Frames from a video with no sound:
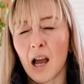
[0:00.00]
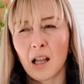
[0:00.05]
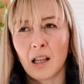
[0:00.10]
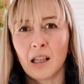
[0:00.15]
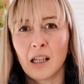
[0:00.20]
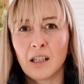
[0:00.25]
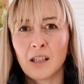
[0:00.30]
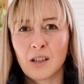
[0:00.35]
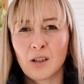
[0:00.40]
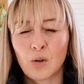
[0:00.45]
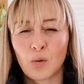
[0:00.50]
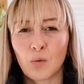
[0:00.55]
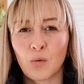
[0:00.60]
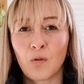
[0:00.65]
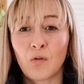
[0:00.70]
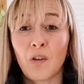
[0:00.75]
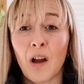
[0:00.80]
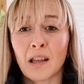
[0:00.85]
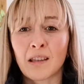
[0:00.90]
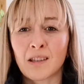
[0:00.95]
leads to
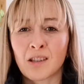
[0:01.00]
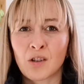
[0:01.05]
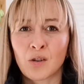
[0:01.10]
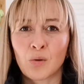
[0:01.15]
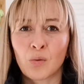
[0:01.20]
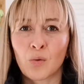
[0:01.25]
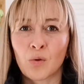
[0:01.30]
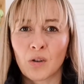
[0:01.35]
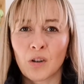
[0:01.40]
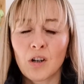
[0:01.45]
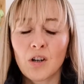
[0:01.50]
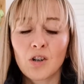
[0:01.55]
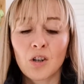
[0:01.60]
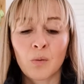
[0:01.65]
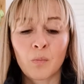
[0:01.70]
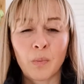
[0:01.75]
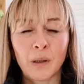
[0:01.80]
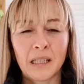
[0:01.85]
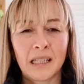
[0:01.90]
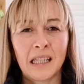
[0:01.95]
fat storage, in
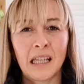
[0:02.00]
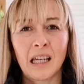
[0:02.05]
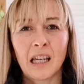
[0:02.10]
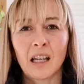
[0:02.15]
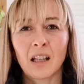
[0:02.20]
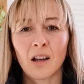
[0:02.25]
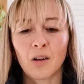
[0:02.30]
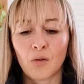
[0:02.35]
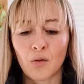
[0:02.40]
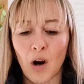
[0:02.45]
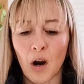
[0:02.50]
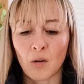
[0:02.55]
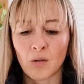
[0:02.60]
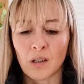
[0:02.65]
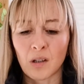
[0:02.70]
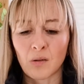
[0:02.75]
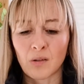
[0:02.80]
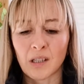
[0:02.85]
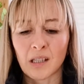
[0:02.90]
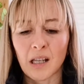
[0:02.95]
particular around
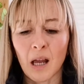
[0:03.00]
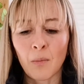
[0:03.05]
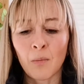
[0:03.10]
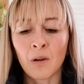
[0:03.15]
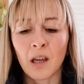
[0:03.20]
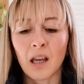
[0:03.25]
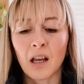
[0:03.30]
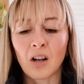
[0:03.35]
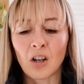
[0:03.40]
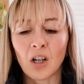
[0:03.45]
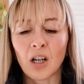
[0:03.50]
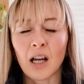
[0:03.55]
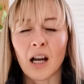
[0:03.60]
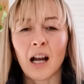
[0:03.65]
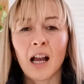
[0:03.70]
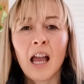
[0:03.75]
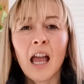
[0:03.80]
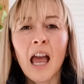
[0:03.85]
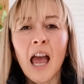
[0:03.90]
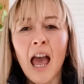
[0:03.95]
our stomach area.
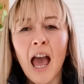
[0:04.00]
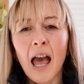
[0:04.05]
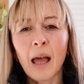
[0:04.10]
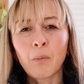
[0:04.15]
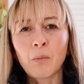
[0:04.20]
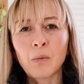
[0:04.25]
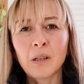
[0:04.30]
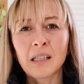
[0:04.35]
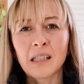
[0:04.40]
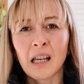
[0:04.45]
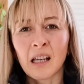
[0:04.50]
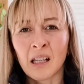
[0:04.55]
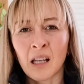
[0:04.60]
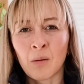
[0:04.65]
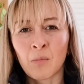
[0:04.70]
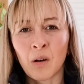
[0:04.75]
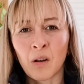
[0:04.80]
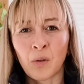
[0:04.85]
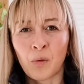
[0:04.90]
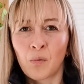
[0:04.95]
And mistake
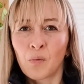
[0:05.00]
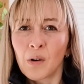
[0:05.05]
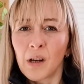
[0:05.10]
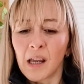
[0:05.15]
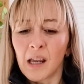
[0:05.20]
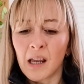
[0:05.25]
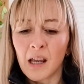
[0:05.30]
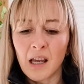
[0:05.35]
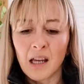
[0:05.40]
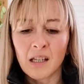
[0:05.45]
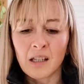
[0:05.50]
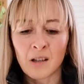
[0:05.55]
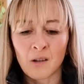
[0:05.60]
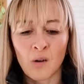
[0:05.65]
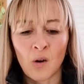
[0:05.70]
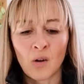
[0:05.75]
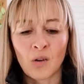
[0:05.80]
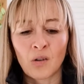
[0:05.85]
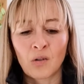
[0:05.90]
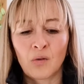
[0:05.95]
number 3 is
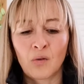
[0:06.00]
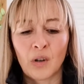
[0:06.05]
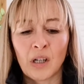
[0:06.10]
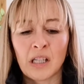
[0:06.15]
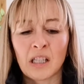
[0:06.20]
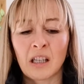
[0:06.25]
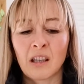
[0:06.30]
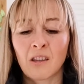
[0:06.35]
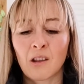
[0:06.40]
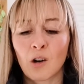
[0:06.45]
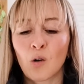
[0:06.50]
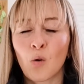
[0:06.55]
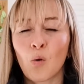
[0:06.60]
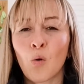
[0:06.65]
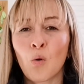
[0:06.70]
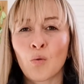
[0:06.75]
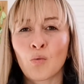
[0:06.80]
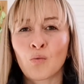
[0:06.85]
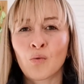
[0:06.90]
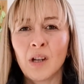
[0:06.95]
not addressing the
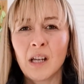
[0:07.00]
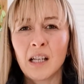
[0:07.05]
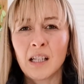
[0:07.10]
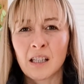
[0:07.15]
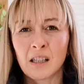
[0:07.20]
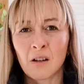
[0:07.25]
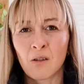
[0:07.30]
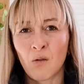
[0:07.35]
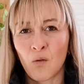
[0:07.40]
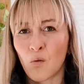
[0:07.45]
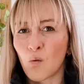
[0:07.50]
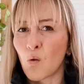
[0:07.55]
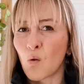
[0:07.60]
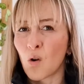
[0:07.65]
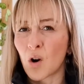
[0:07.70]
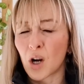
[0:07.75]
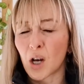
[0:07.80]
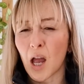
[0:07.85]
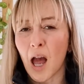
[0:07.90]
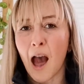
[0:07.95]
core reason
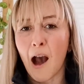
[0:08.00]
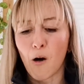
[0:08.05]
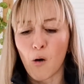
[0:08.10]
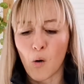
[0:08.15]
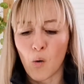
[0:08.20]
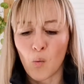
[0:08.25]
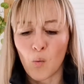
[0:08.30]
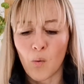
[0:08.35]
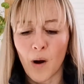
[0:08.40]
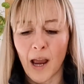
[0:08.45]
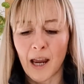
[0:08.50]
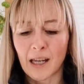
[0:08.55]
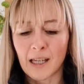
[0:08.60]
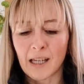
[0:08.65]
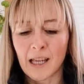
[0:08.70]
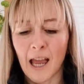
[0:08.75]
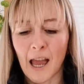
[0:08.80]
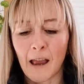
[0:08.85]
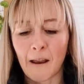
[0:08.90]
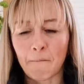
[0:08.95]
for our weight
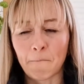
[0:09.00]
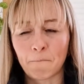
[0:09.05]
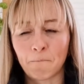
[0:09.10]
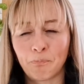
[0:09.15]
gain.